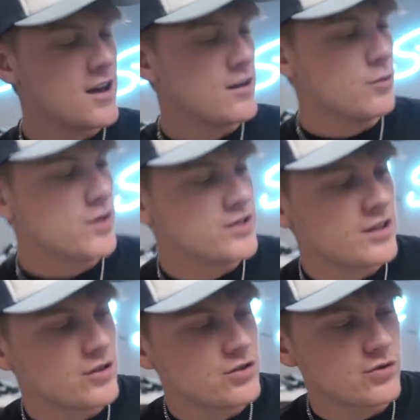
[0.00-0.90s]
We are
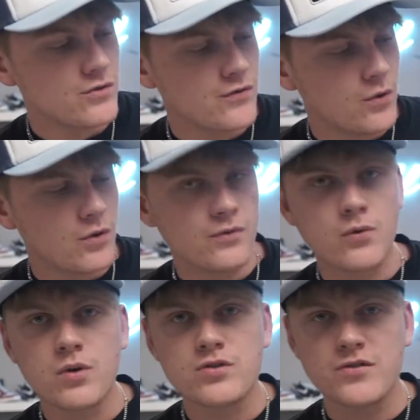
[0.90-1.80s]
selling the shoe for
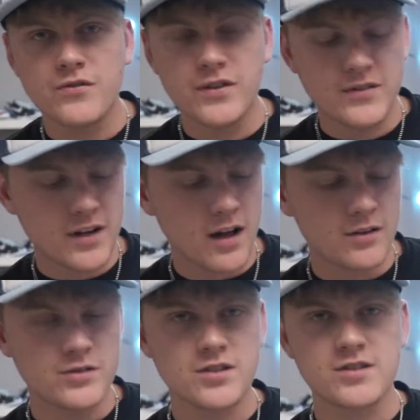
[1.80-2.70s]
four hundred fifty
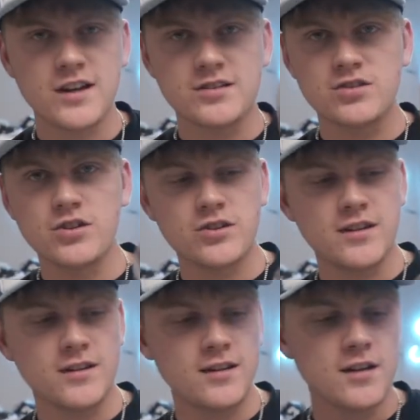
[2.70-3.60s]
dollars, size
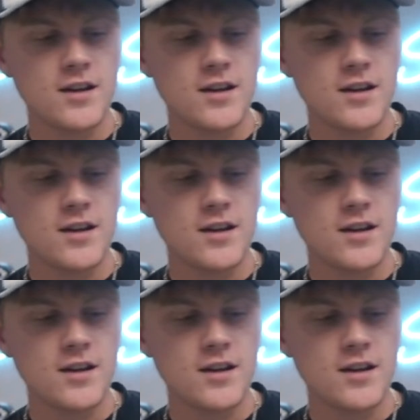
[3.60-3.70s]
thirteen.